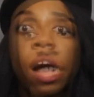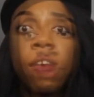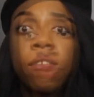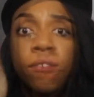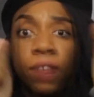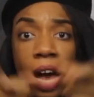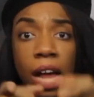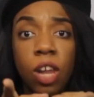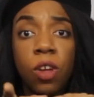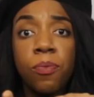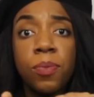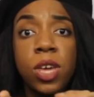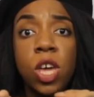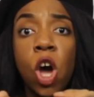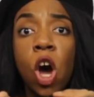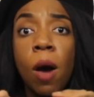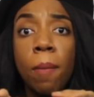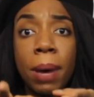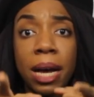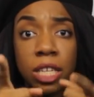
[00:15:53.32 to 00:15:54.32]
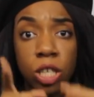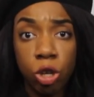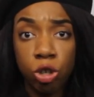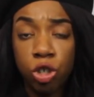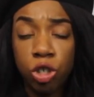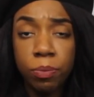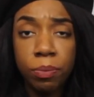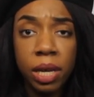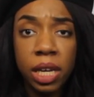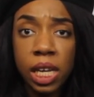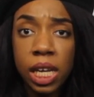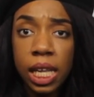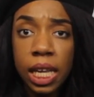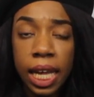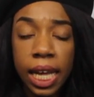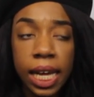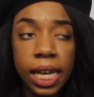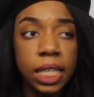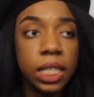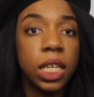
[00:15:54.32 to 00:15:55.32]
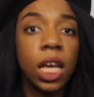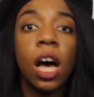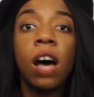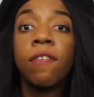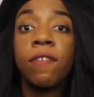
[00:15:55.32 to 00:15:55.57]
follow me on my social media links.